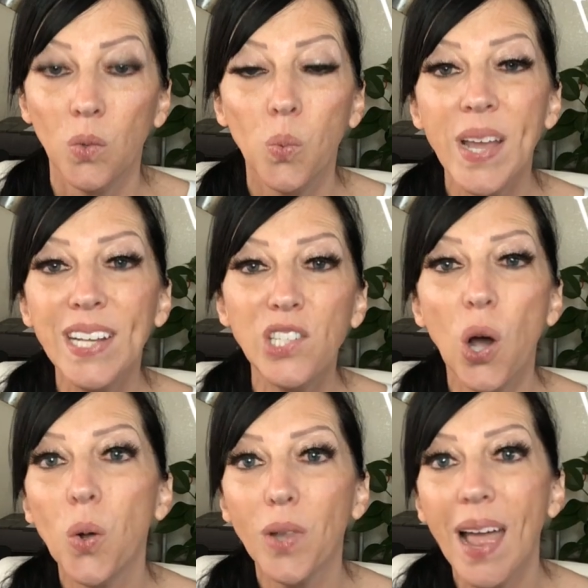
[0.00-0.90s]
We
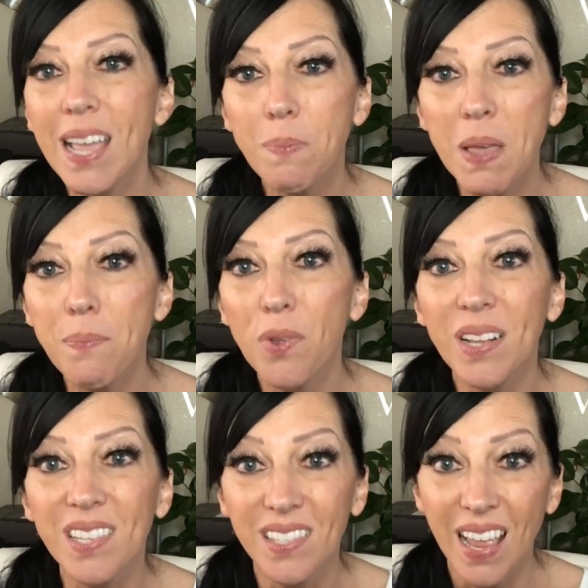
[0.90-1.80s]
don't like people
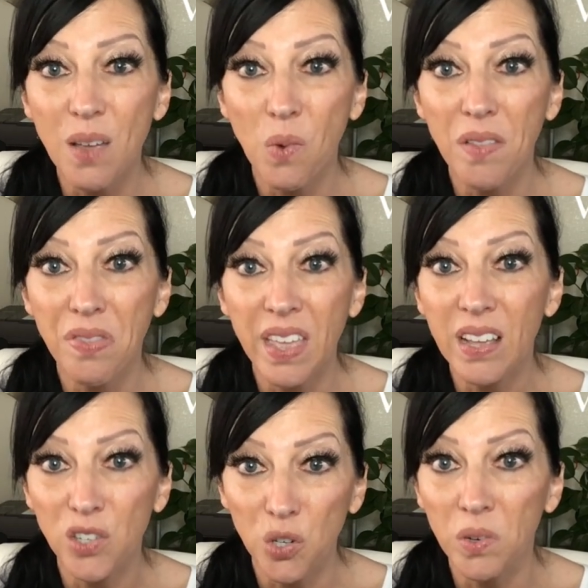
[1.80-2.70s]
that say one thing
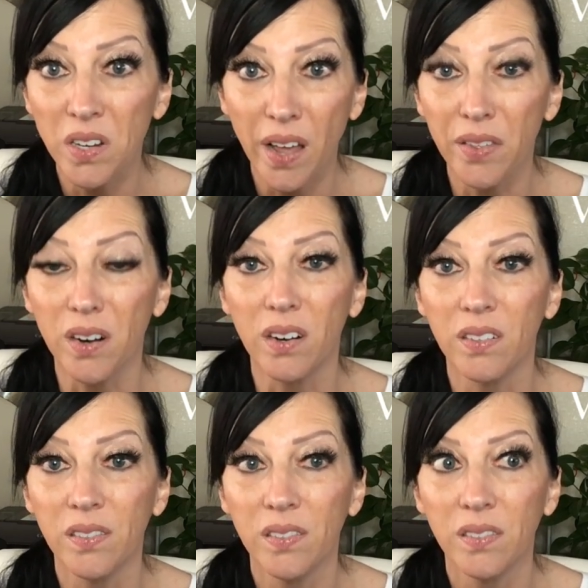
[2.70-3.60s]
and do another.
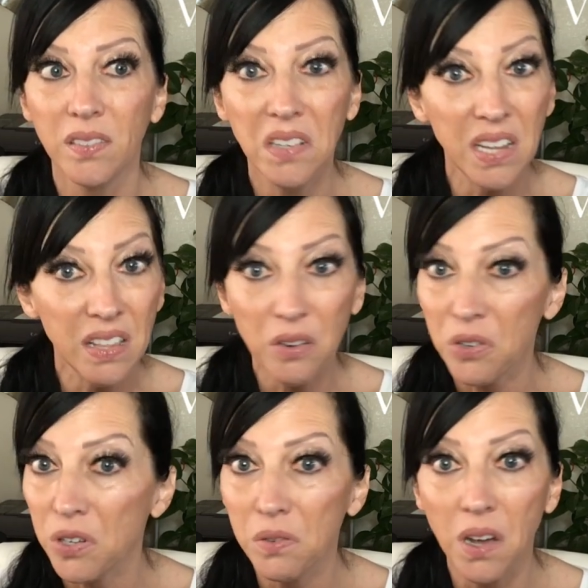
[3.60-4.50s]
Neither
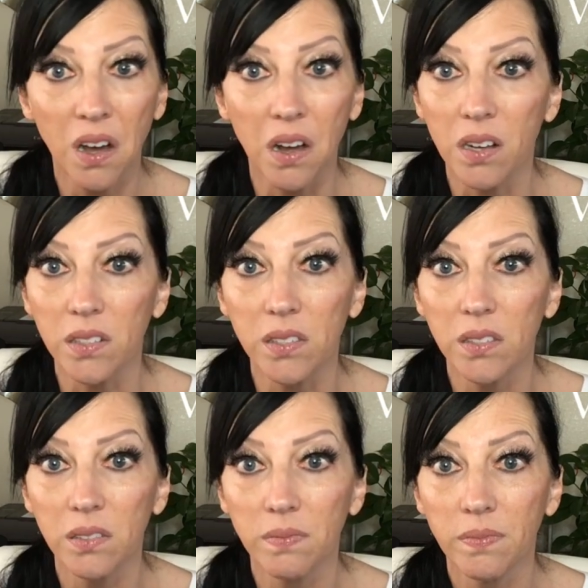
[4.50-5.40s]
do dogs.